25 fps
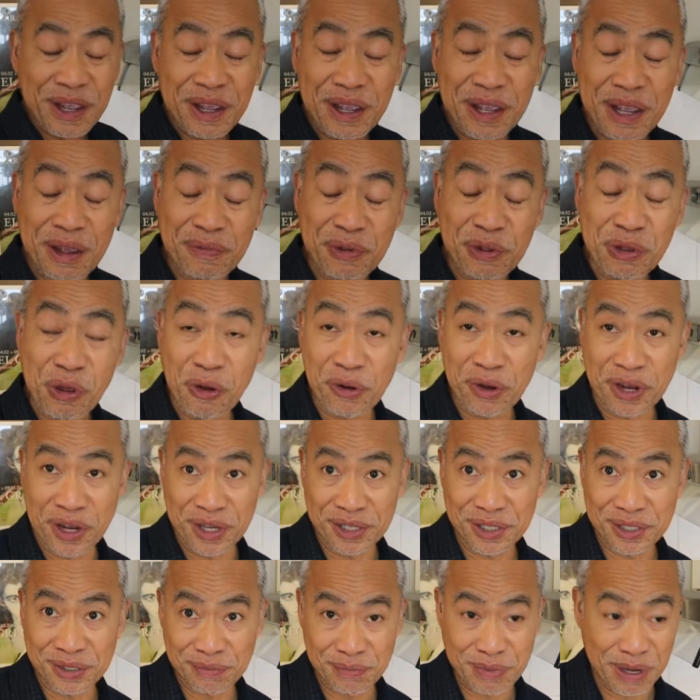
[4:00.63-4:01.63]
If you
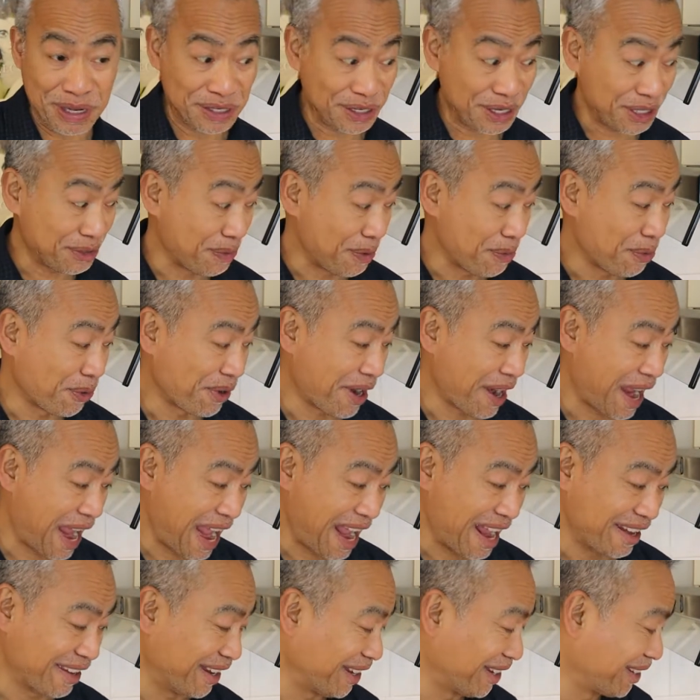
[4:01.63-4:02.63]
notice, just before
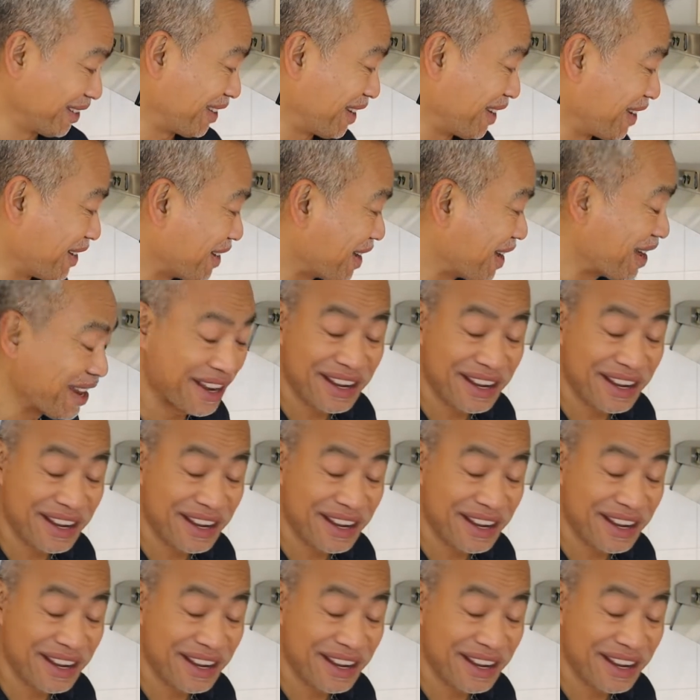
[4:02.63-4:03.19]
adding the